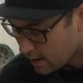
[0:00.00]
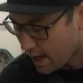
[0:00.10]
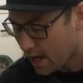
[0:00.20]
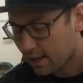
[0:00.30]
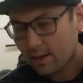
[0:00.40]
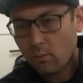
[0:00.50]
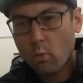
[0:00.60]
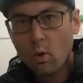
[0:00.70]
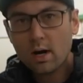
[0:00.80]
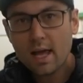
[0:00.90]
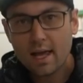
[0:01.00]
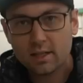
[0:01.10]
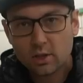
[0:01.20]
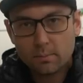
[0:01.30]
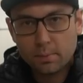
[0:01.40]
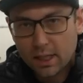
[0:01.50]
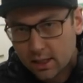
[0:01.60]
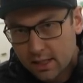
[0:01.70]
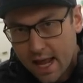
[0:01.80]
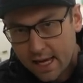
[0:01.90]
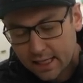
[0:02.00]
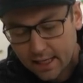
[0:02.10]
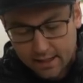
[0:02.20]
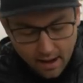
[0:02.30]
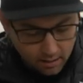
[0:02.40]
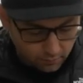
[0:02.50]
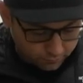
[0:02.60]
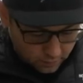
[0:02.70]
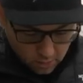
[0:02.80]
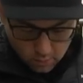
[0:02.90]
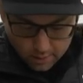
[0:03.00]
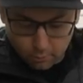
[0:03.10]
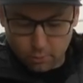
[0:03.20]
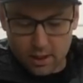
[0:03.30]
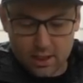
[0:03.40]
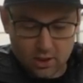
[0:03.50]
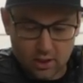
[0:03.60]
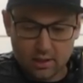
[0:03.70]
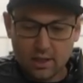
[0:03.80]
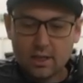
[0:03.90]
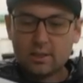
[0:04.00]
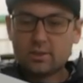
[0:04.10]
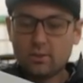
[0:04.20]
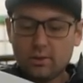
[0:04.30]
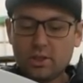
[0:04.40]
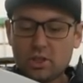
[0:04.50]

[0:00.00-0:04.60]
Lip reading: and 1 inch bigger neck and airflow region. So the